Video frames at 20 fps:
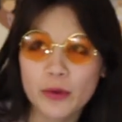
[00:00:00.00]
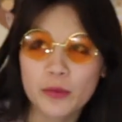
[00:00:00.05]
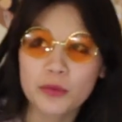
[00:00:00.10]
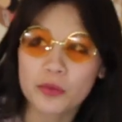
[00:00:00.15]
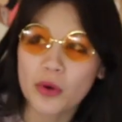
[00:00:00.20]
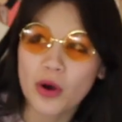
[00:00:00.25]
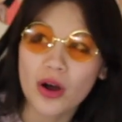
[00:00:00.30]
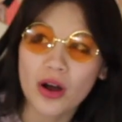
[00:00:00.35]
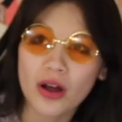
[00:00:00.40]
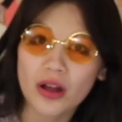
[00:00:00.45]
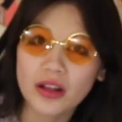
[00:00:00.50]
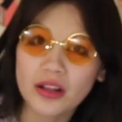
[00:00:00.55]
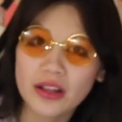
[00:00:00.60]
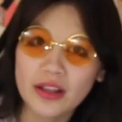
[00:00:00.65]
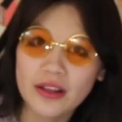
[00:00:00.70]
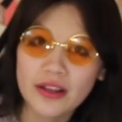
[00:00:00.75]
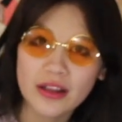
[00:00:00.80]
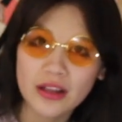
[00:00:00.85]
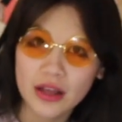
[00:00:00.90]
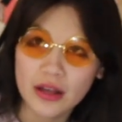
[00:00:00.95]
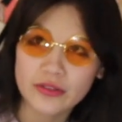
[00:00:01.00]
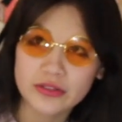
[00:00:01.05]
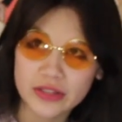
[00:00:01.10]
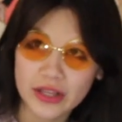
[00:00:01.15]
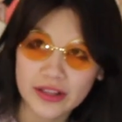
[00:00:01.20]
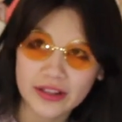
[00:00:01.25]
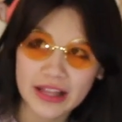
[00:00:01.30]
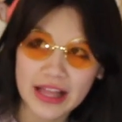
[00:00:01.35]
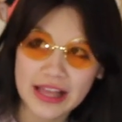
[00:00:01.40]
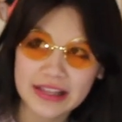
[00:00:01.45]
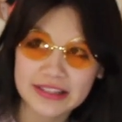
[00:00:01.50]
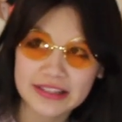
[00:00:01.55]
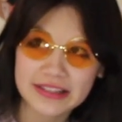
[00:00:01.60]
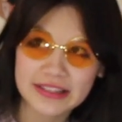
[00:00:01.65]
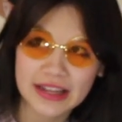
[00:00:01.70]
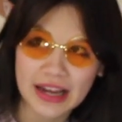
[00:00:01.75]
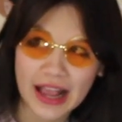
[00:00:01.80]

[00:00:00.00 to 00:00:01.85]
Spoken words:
wall of sunglasses,